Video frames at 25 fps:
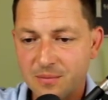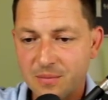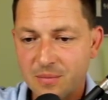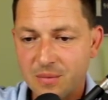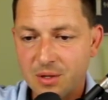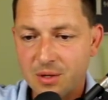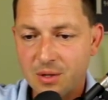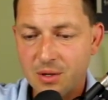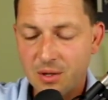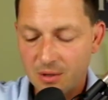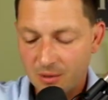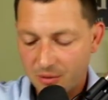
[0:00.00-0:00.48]

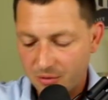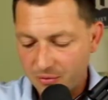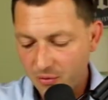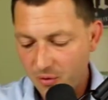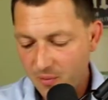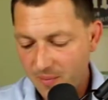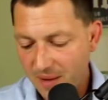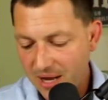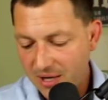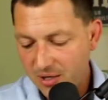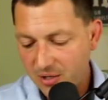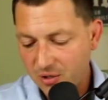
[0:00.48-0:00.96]

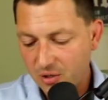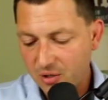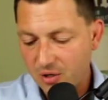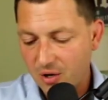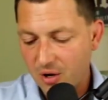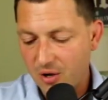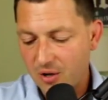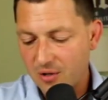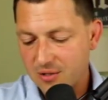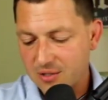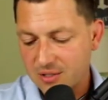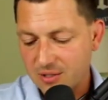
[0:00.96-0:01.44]
Through making your
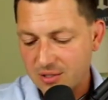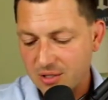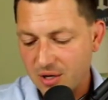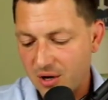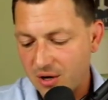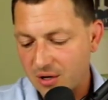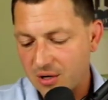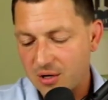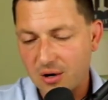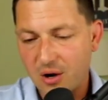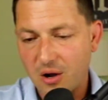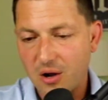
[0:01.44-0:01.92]
calls and
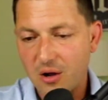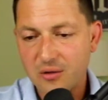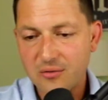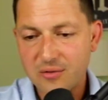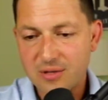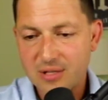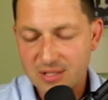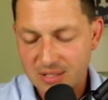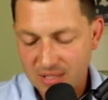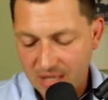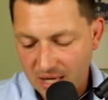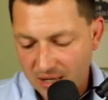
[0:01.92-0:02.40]
talking to all
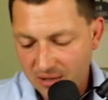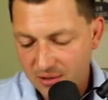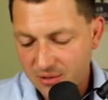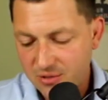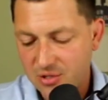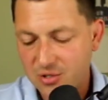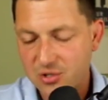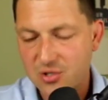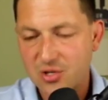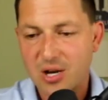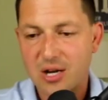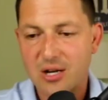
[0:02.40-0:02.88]
these
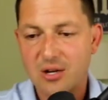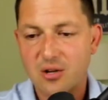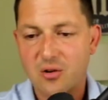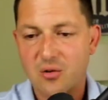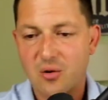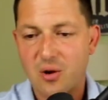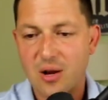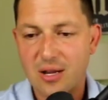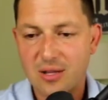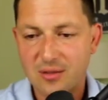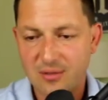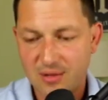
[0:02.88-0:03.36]
sellers and trying to
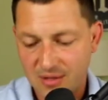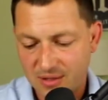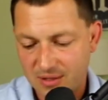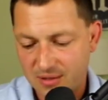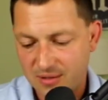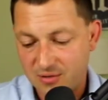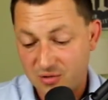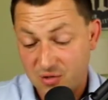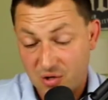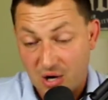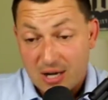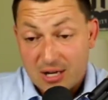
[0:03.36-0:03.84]
create
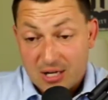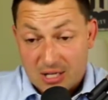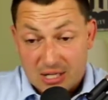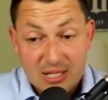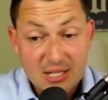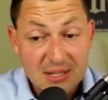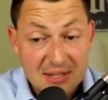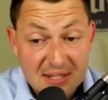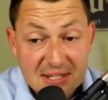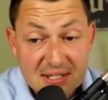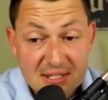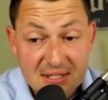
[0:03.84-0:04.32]
the, trying to
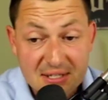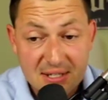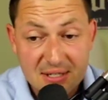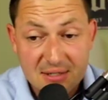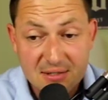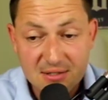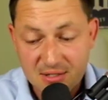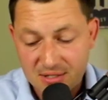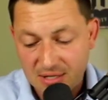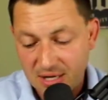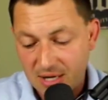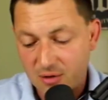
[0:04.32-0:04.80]
get
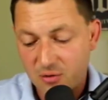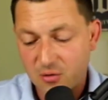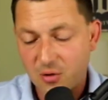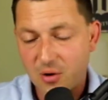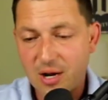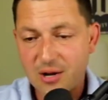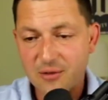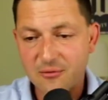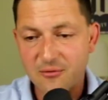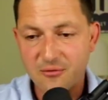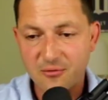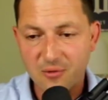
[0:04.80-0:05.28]
listings and
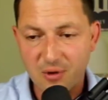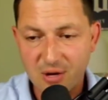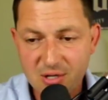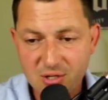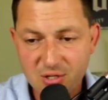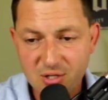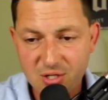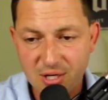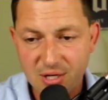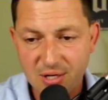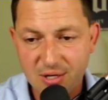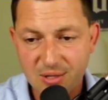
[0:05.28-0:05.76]
create
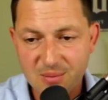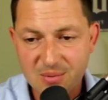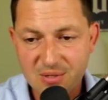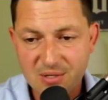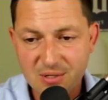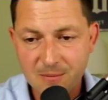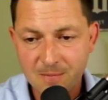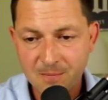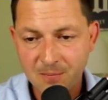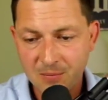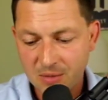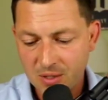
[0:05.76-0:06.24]

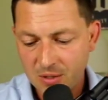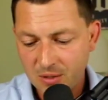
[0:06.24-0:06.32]
friendships,